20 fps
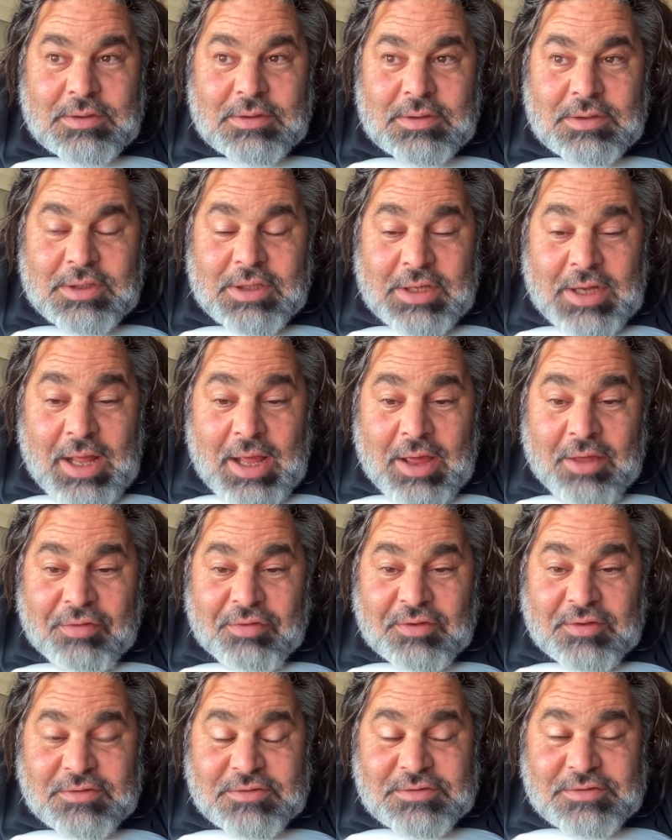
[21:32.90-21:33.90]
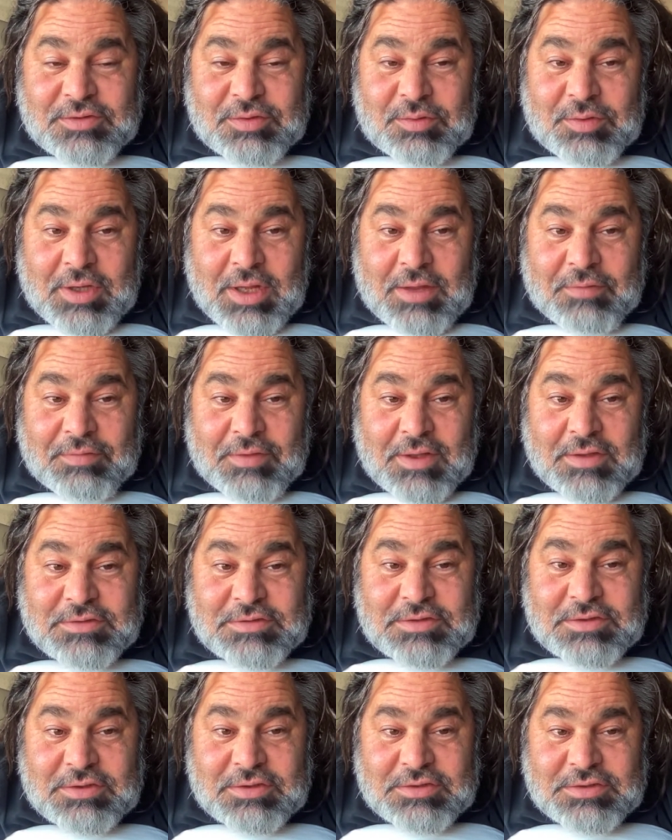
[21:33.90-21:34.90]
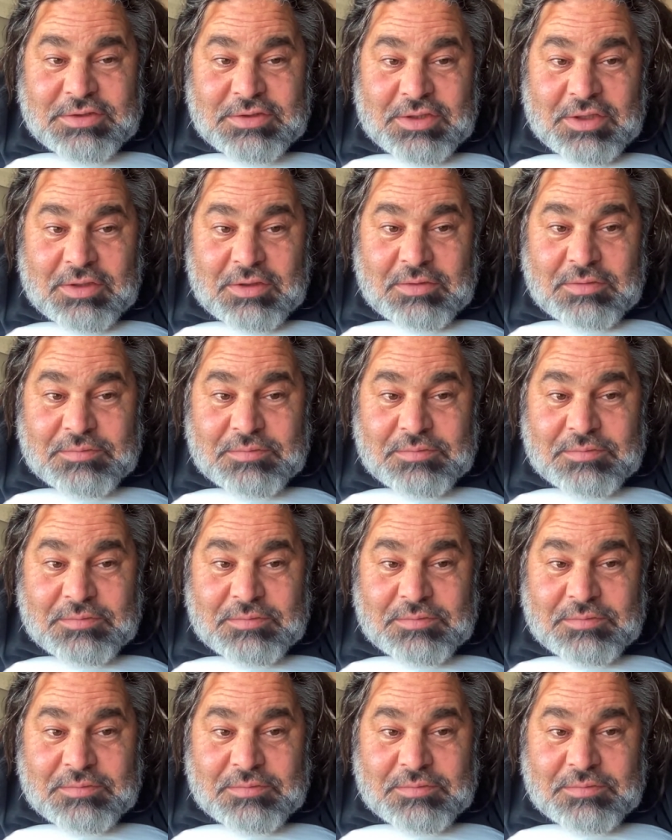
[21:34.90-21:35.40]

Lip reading: in Athens 2,500 years ago.